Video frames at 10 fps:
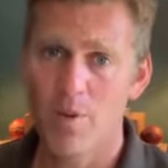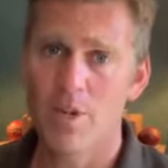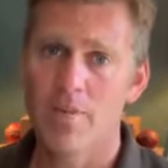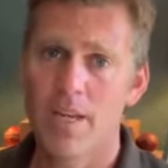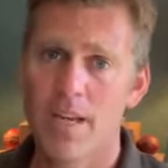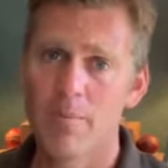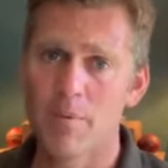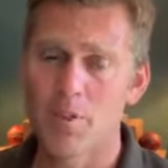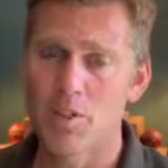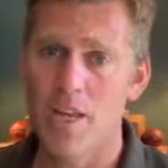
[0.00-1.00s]
We overcame
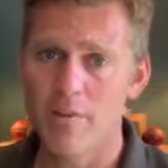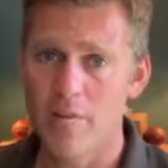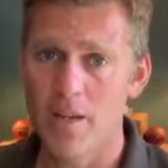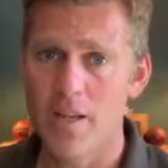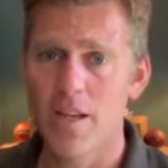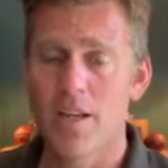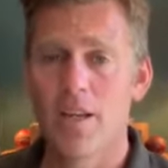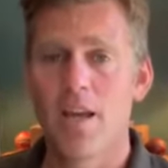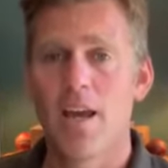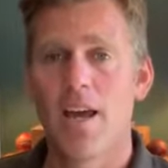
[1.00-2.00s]
them safely
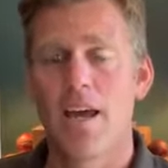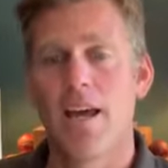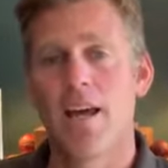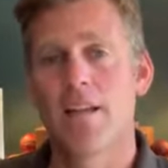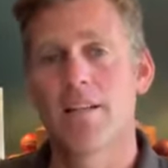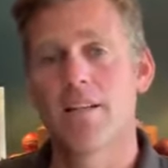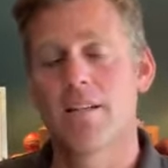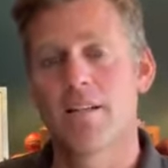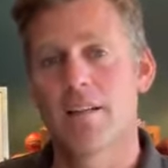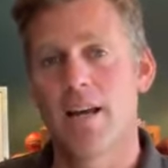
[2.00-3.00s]
and
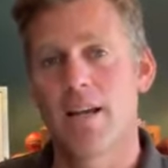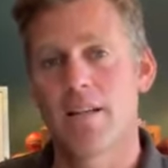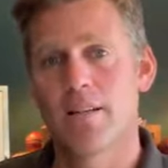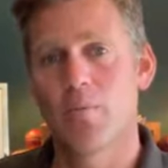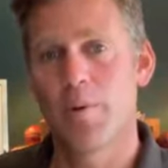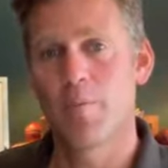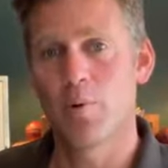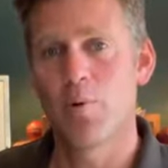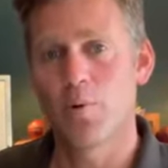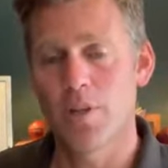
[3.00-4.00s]
that we
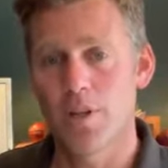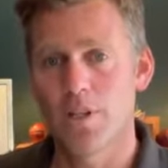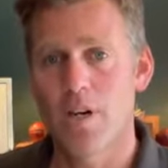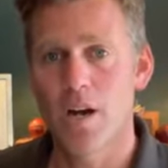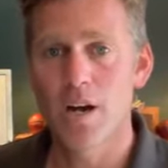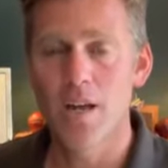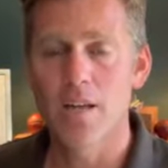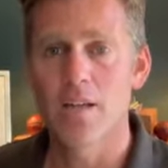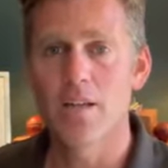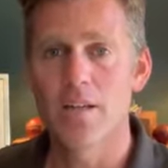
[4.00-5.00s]
brought the
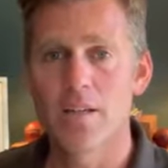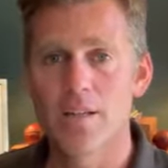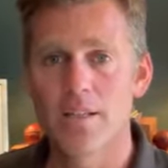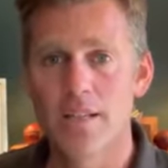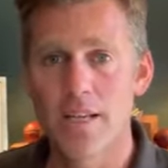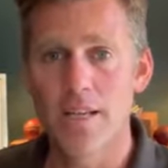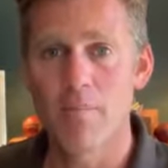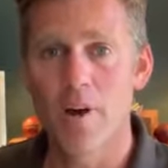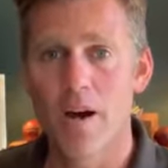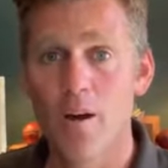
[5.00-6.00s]
entire
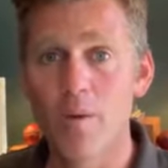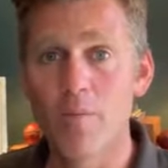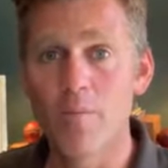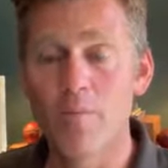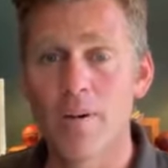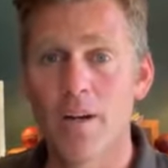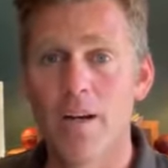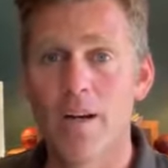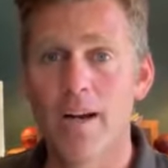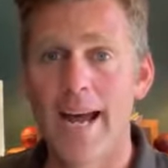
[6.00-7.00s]
team home
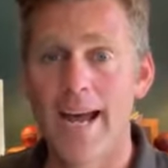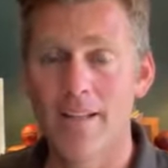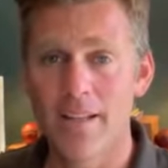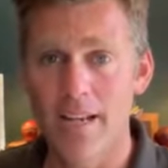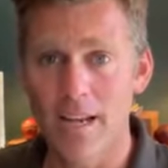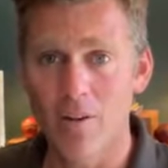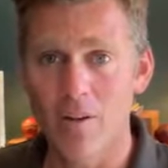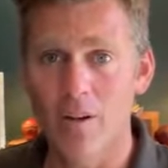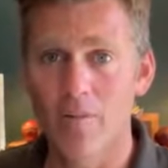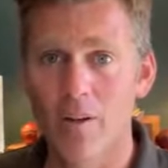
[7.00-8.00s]
uh, and the
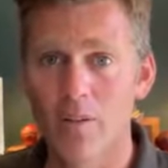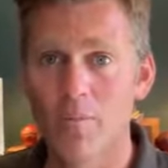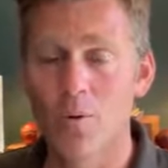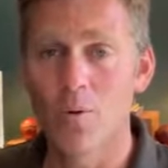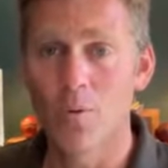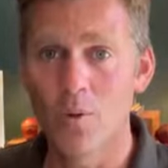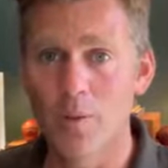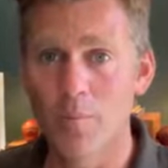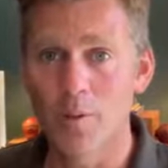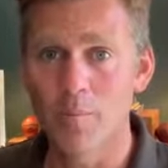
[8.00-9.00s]
aircraft home all
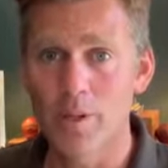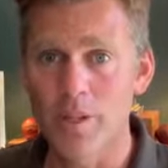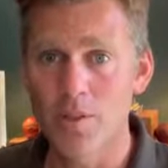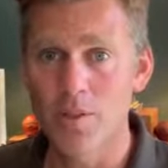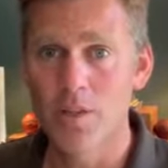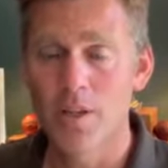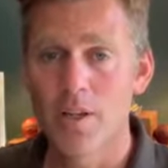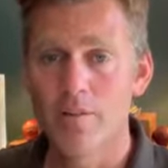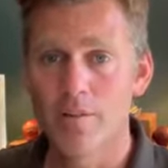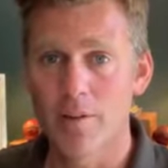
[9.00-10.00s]
in one piece
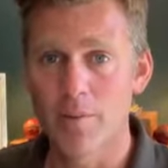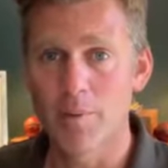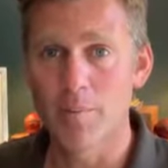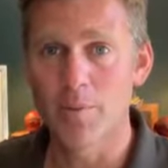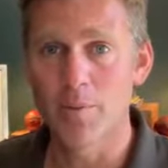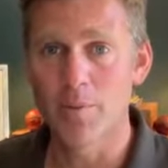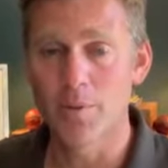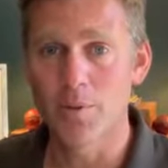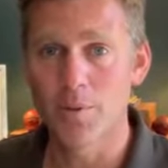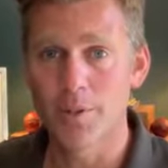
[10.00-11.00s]
for other people to
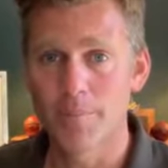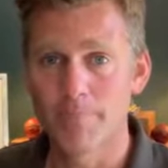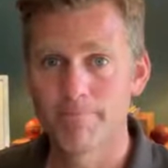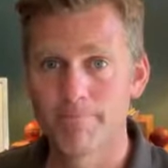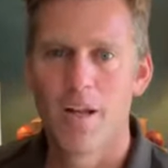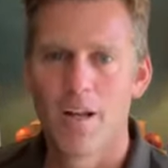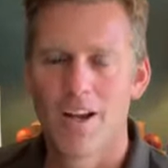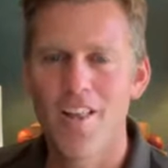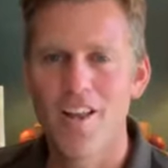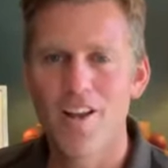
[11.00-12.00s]
enjoy.
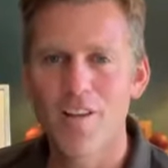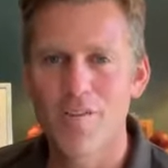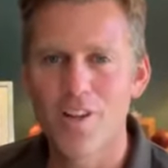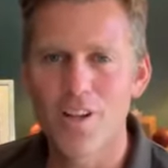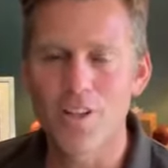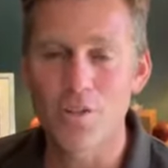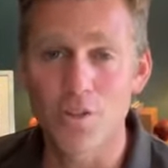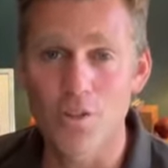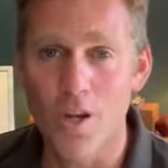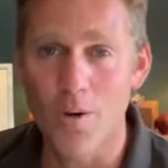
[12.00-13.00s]
Are there life learnings you
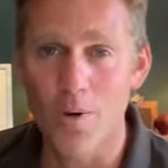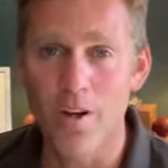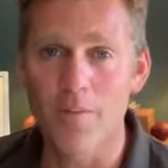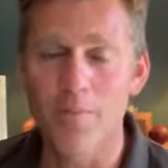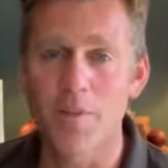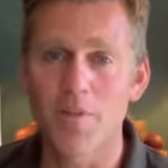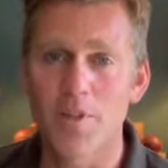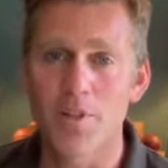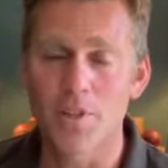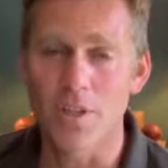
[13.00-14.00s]
can take away from this
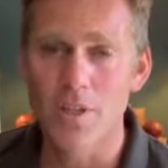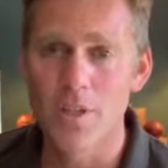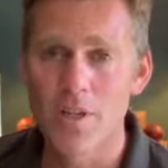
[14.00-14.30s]
adventure?